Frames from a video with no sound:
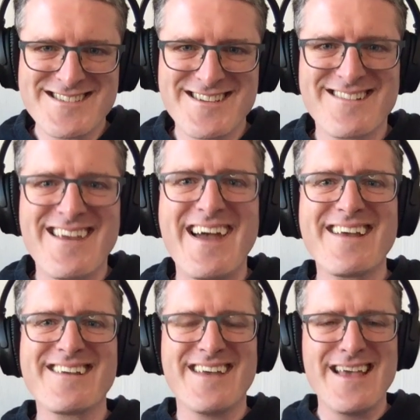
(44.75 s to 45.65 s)

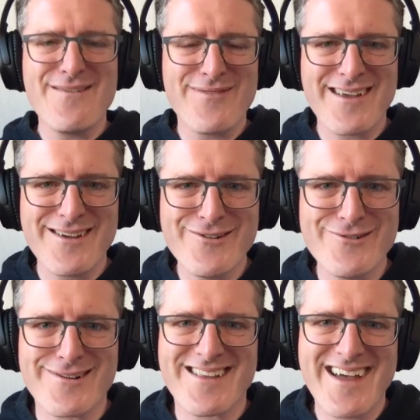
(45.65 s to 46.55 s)
Seantanga
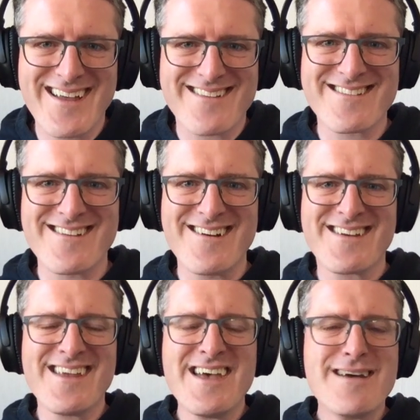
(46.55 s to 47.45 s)
ifigúil against it.